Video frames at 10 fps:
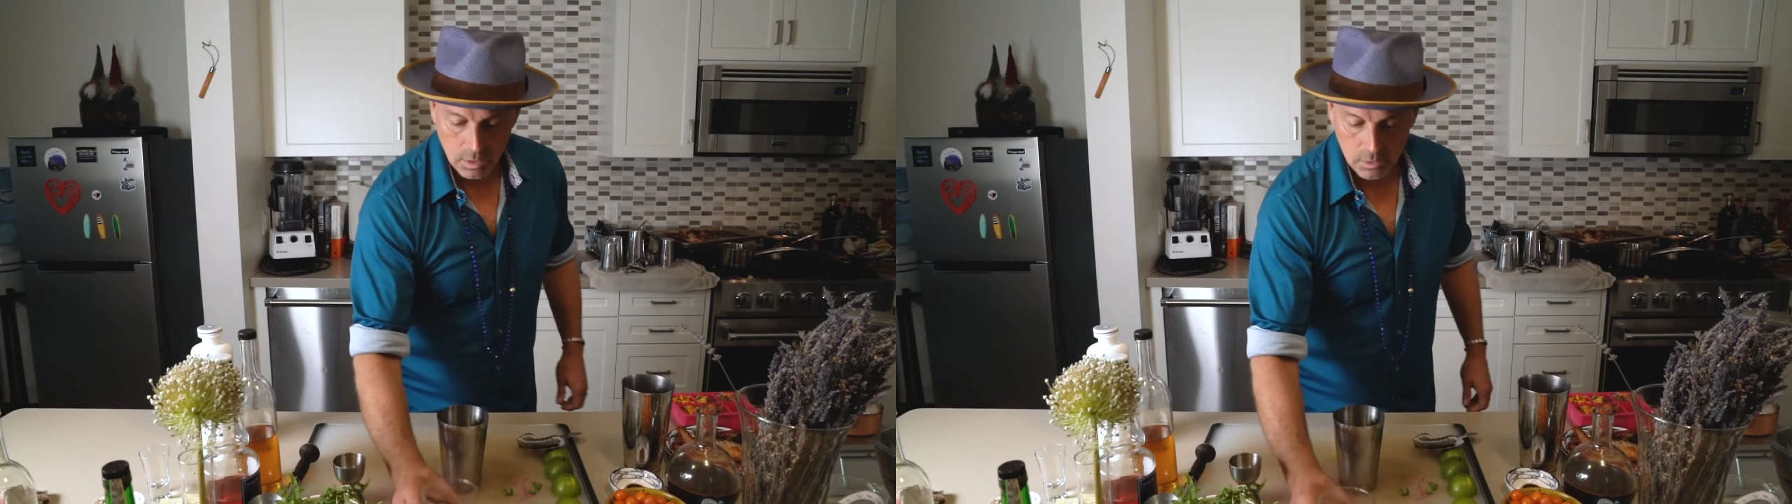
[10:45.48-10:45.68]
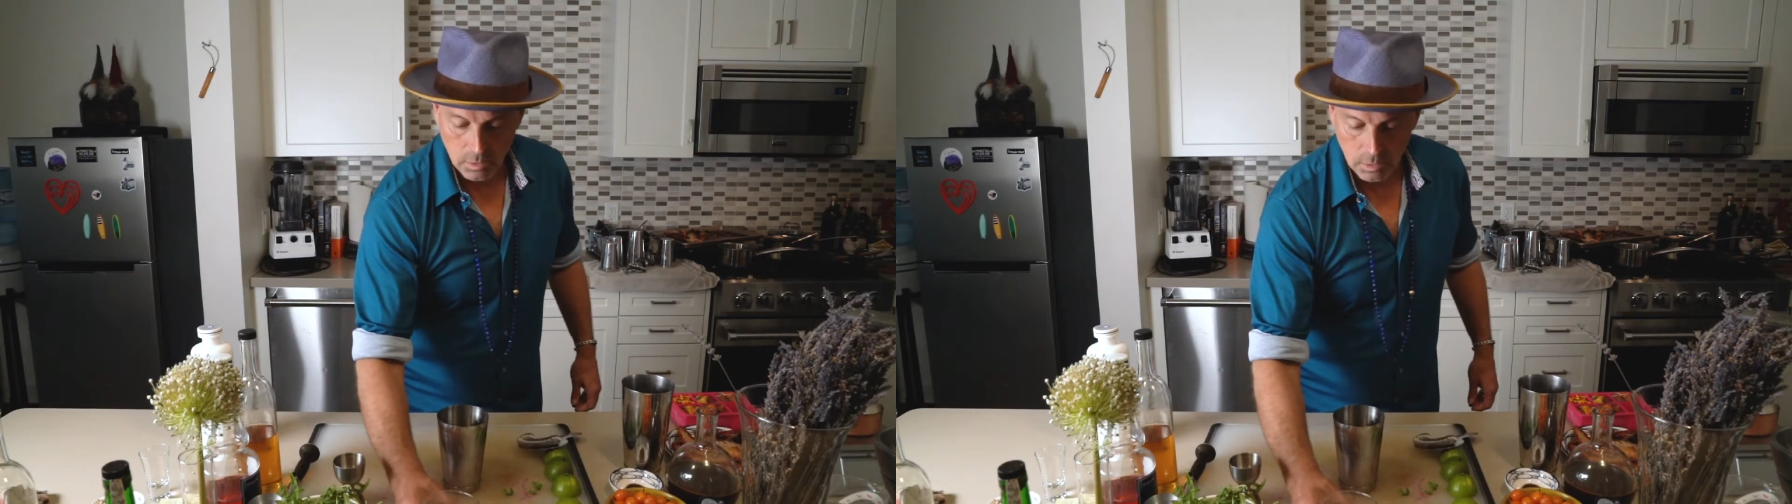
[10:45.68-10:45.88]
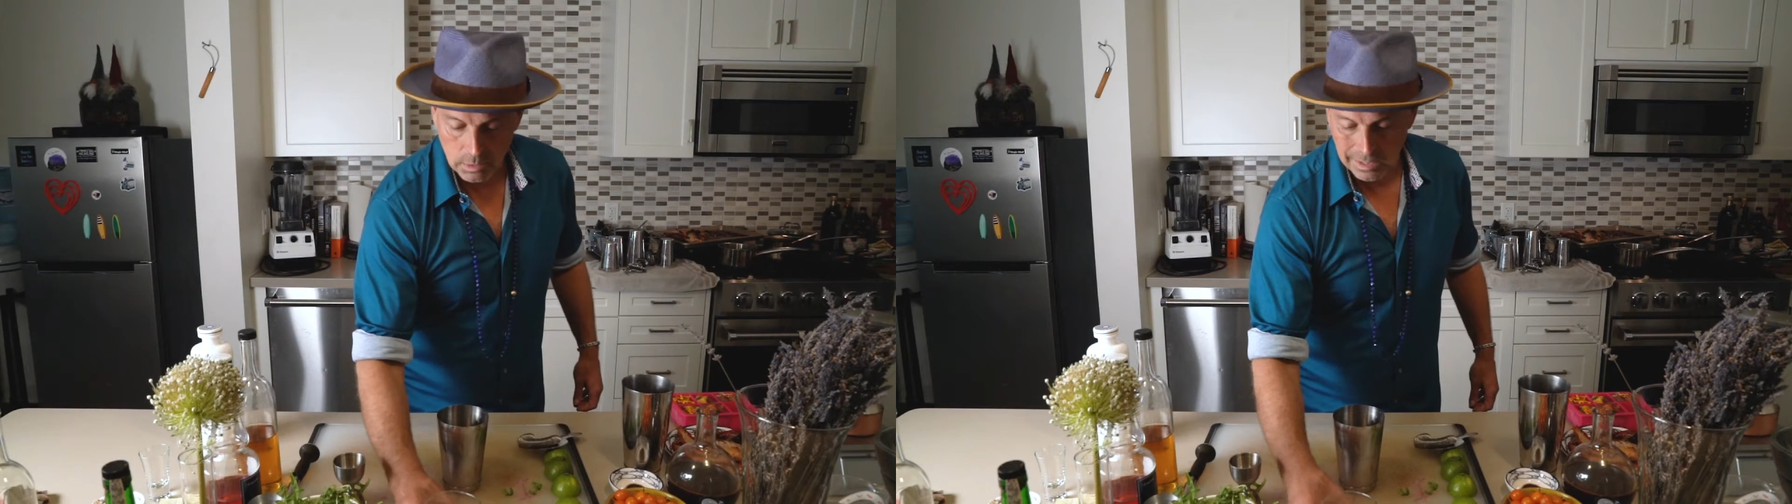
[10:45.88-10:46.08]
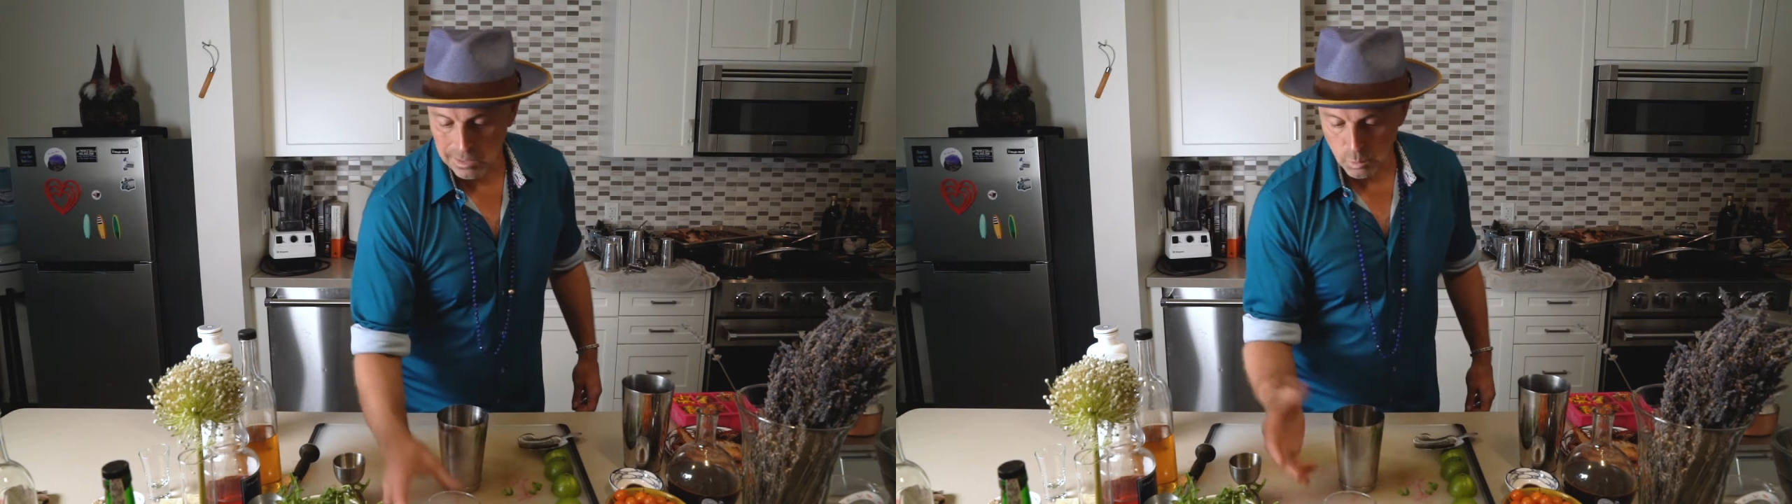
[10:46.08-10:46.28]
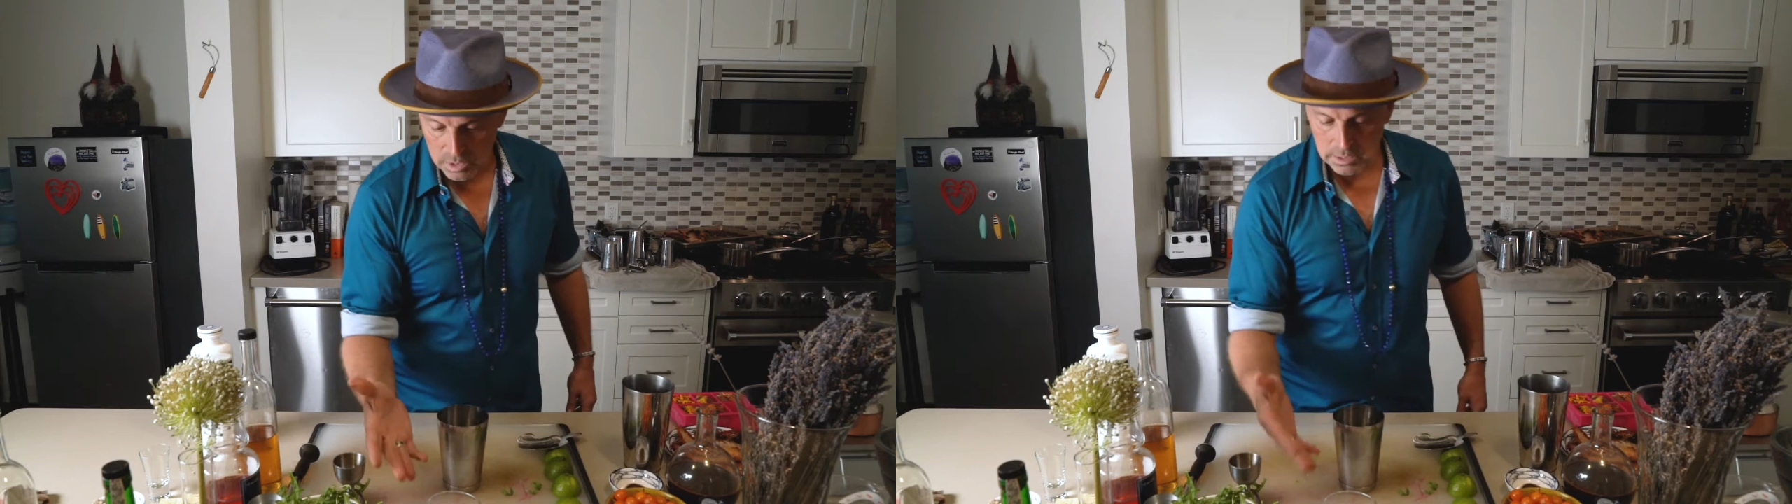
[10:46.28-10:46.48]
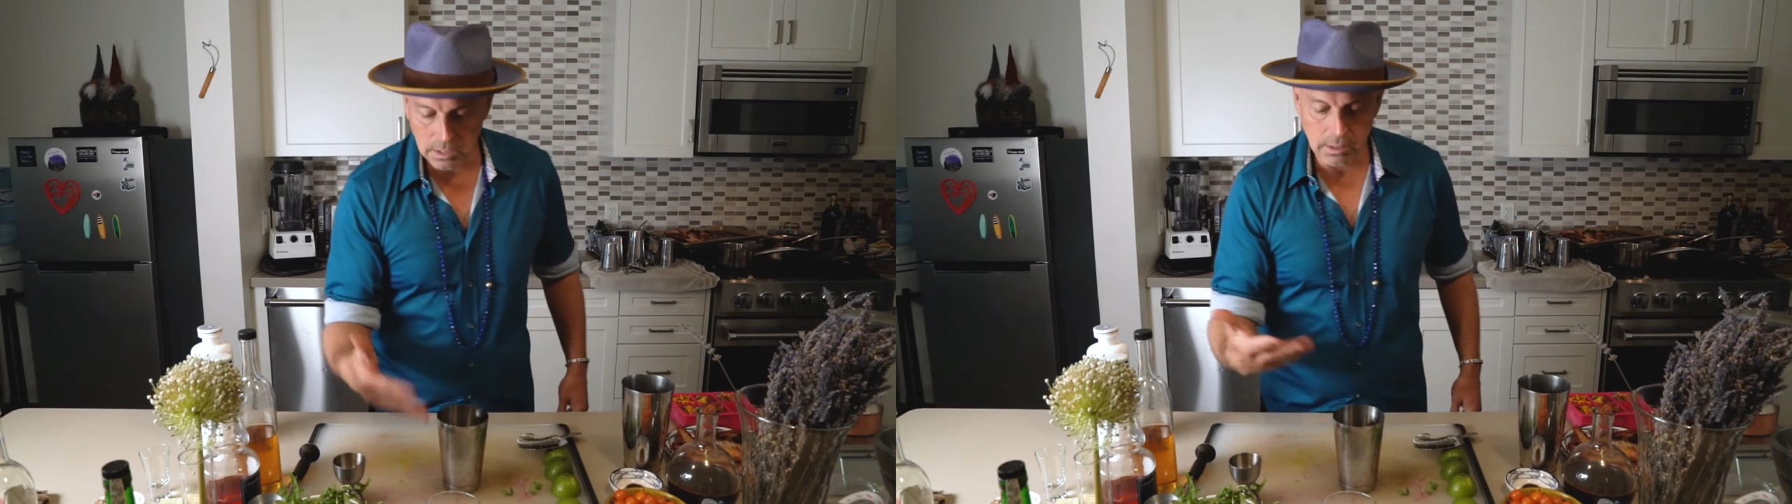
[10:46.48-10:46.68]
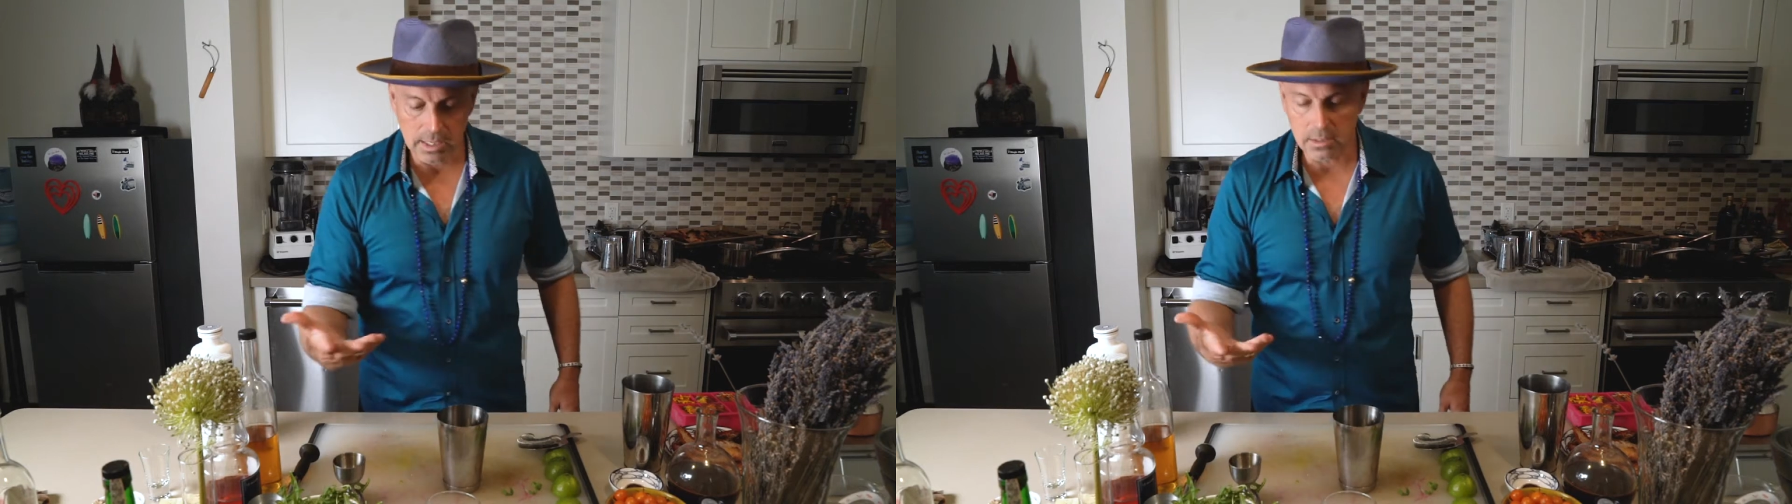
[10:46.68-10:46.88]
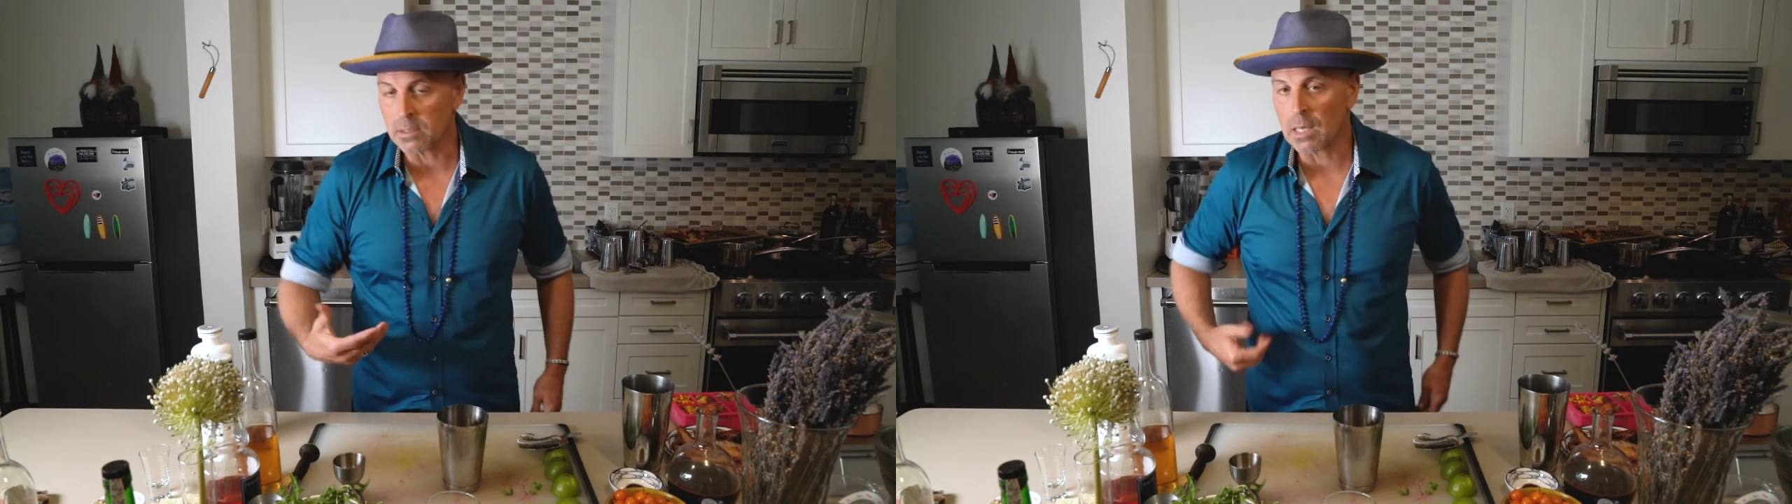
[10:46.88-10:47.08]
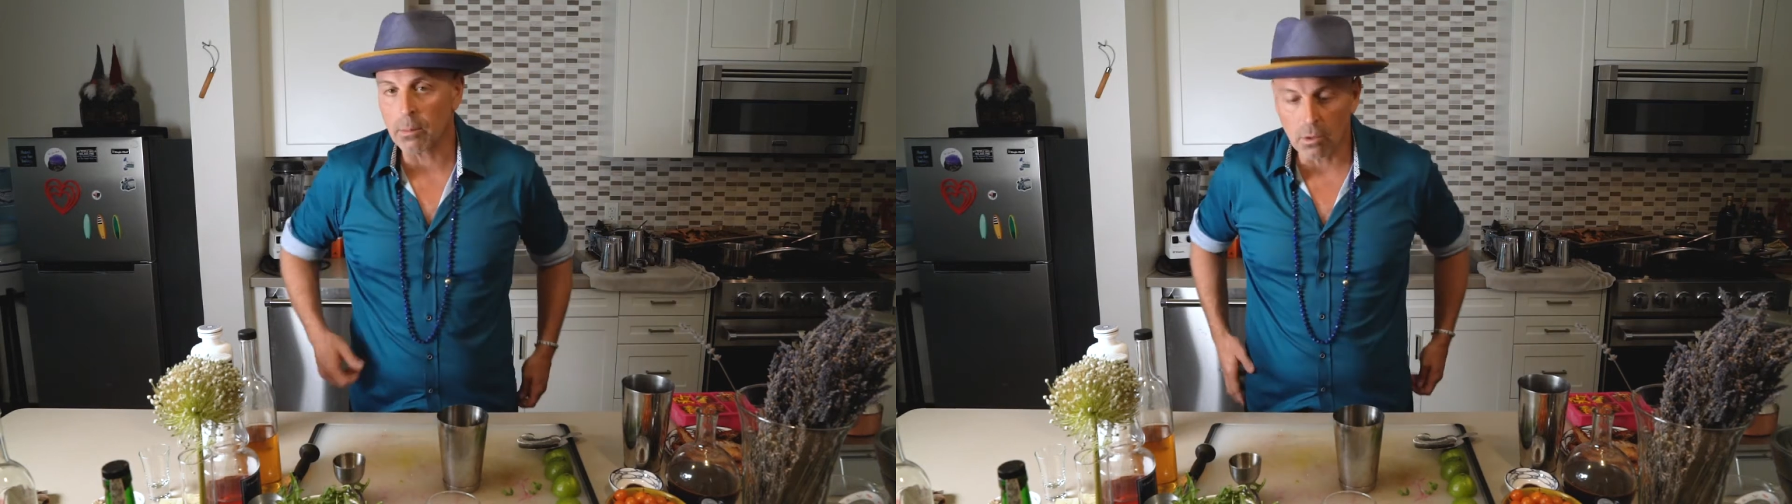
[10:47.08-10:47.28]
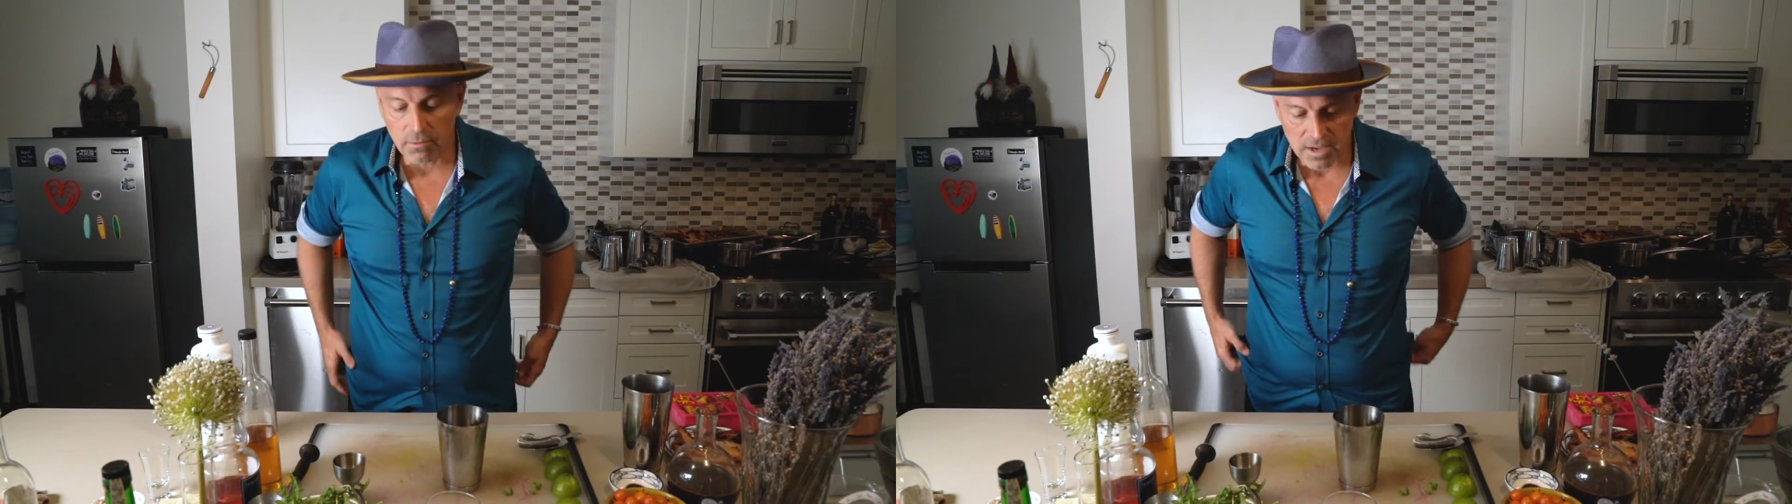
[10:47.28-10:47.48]
So it's like a whiskey glass, a
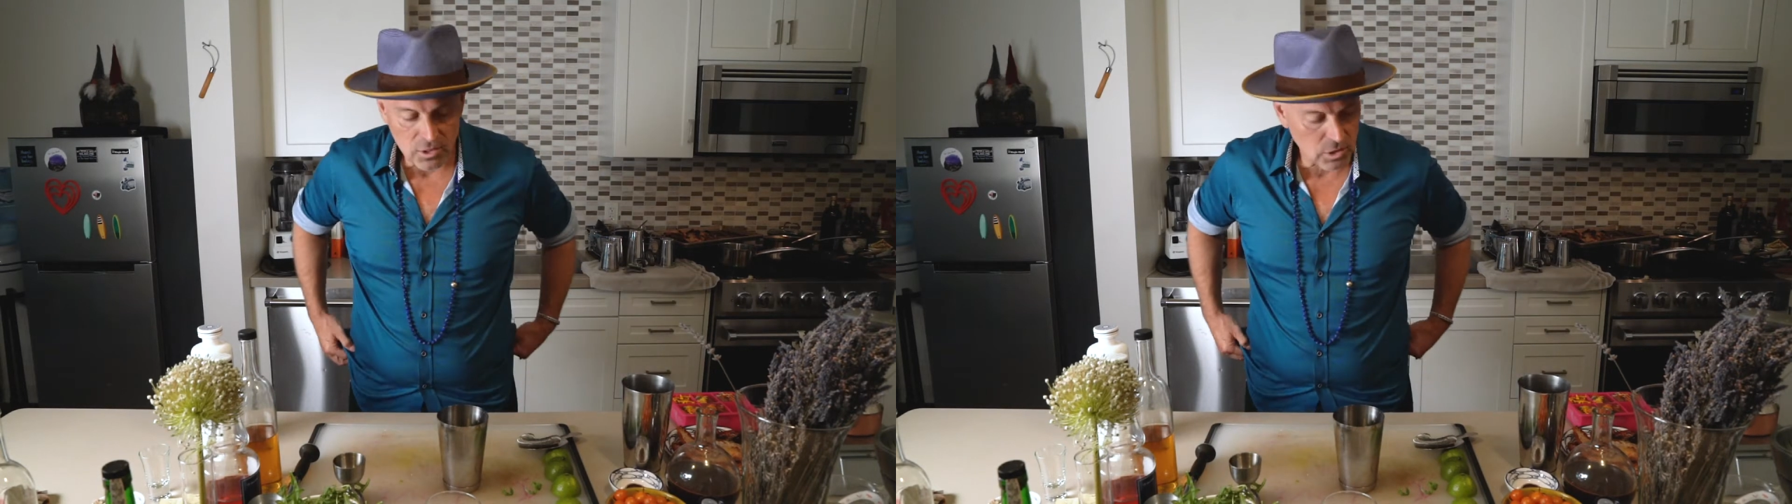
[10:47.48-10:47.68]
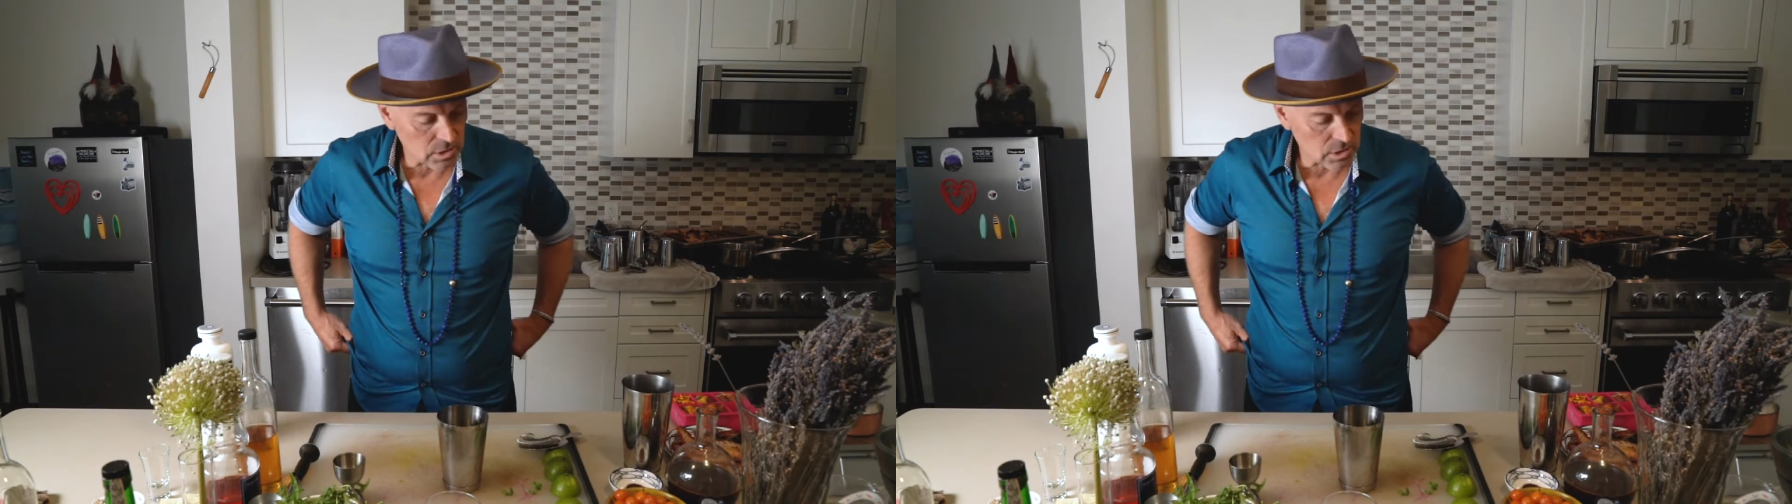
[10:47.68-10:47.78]
double old fashioned,